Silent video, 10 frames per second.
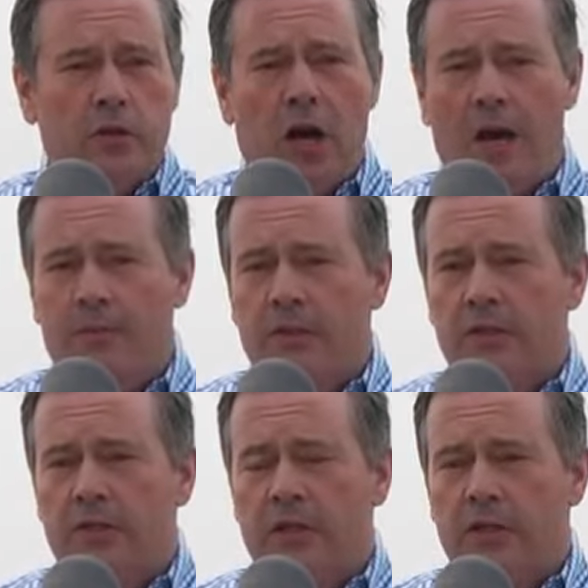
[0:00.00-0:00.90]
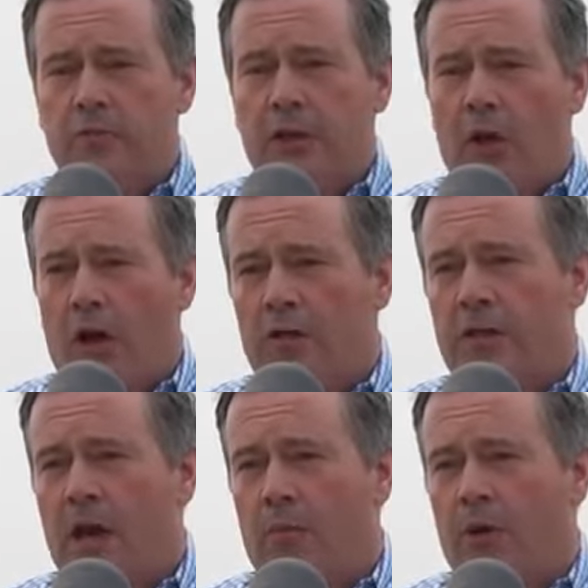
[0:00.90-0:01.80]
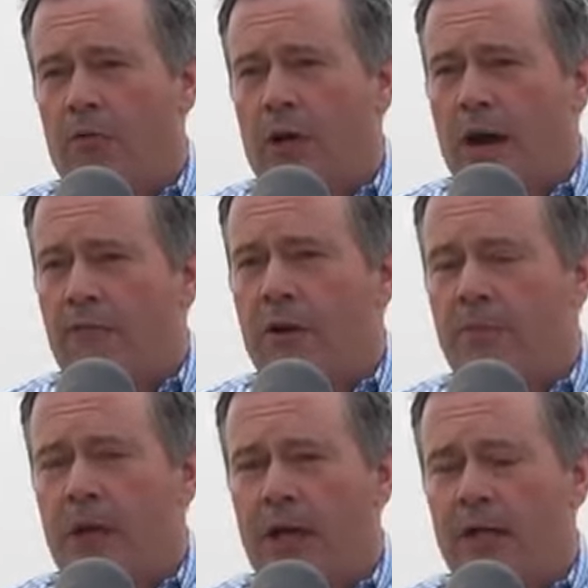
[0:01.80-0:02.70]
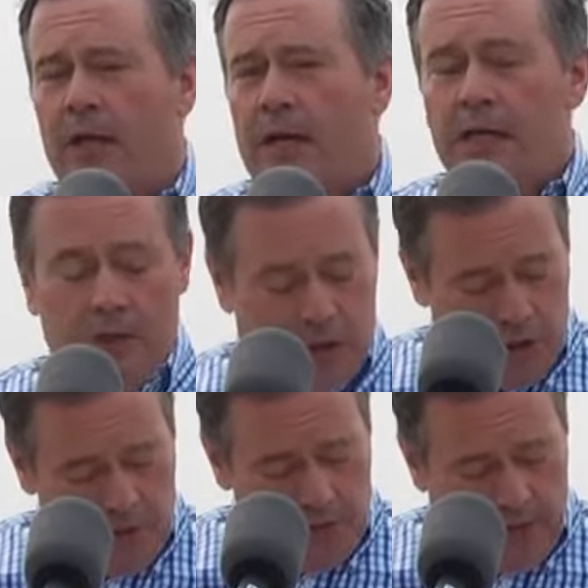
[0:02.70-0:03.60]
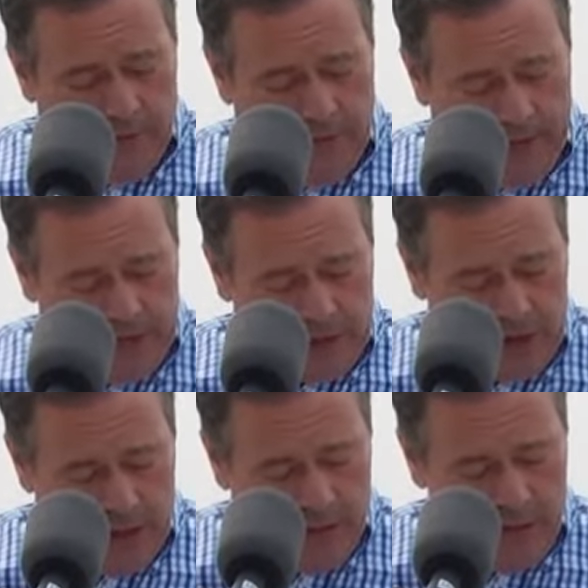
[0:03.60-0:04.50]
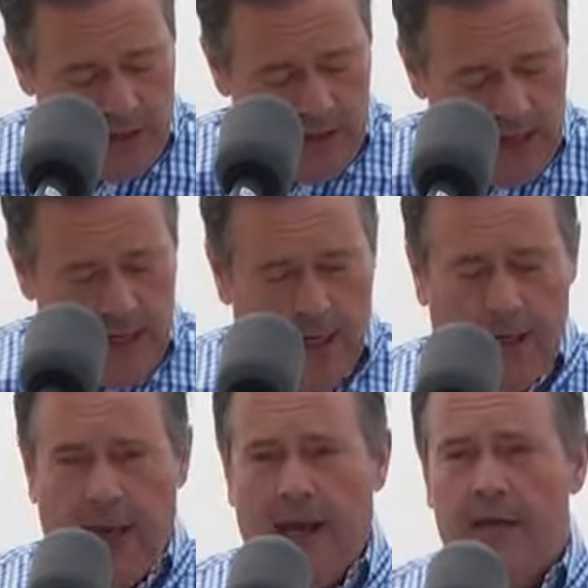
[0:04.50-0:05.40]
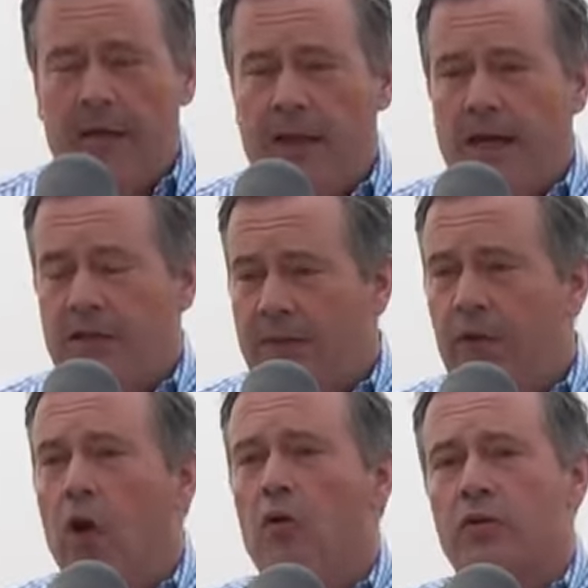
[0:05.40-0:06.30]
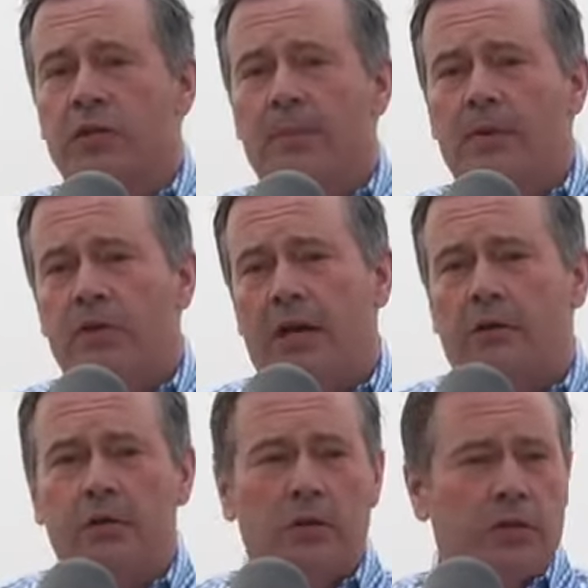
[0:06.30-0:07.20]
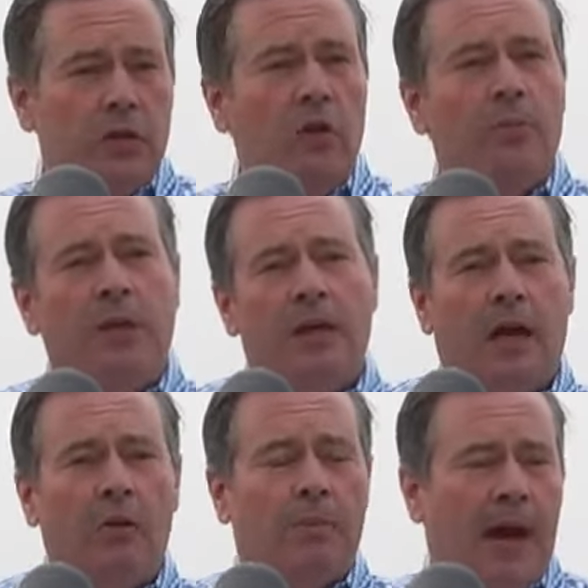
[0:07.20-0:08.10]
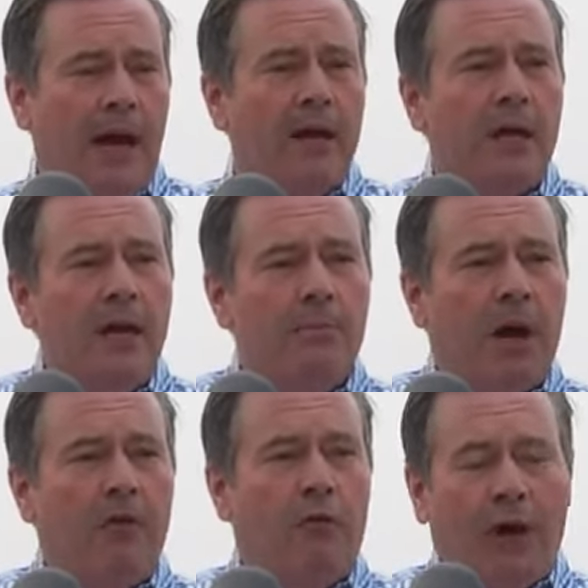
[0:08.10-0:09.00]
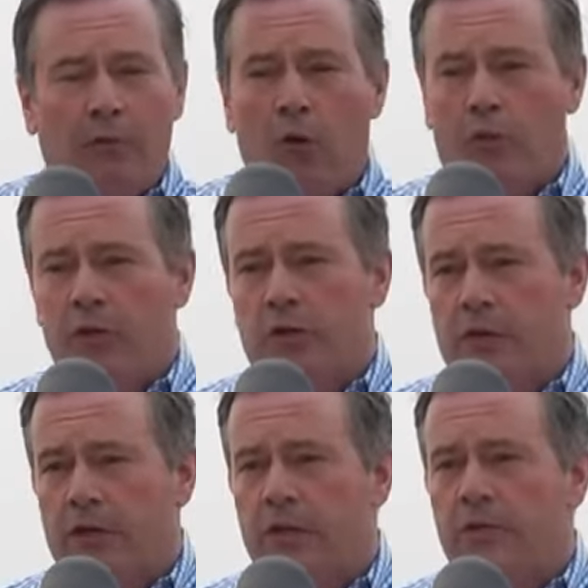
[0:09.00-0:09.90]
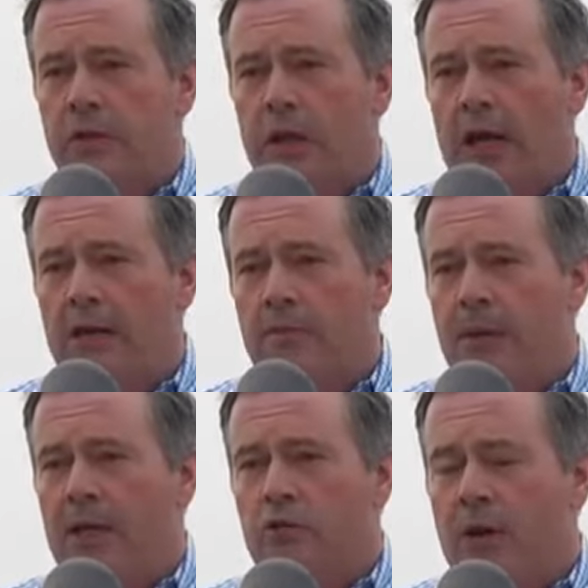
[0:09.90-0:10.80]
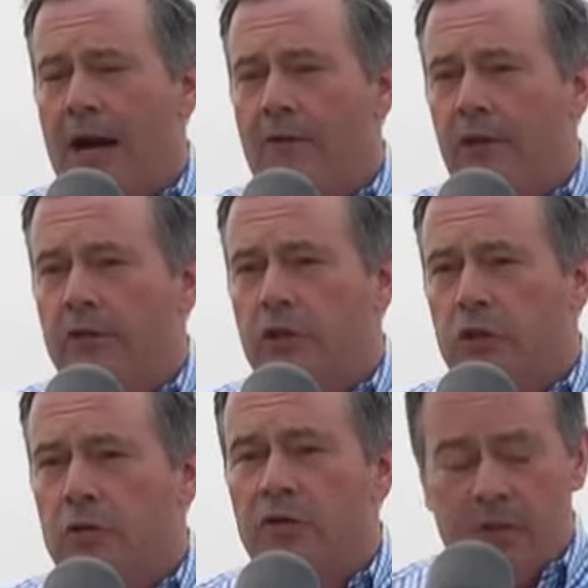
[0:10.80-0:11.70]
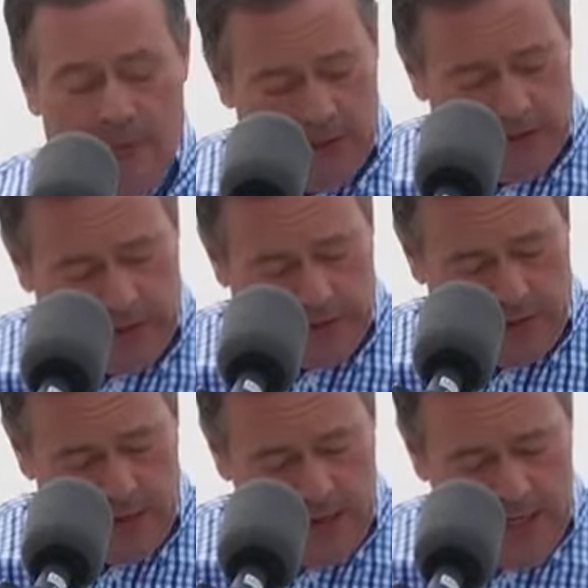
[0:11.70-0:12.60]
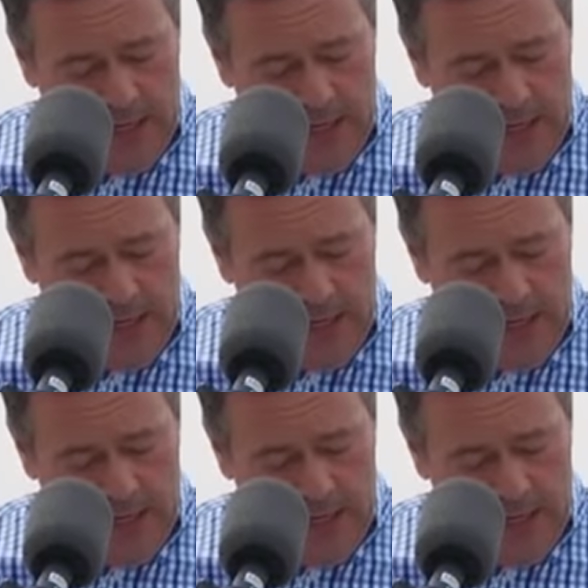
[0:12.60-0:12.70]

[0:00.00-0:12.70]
jobs since we launched the Alberta Recovery Plan in June of last year. And that's even though some sectors are still being held back by federal restrictions, like the big travel and tourism industry.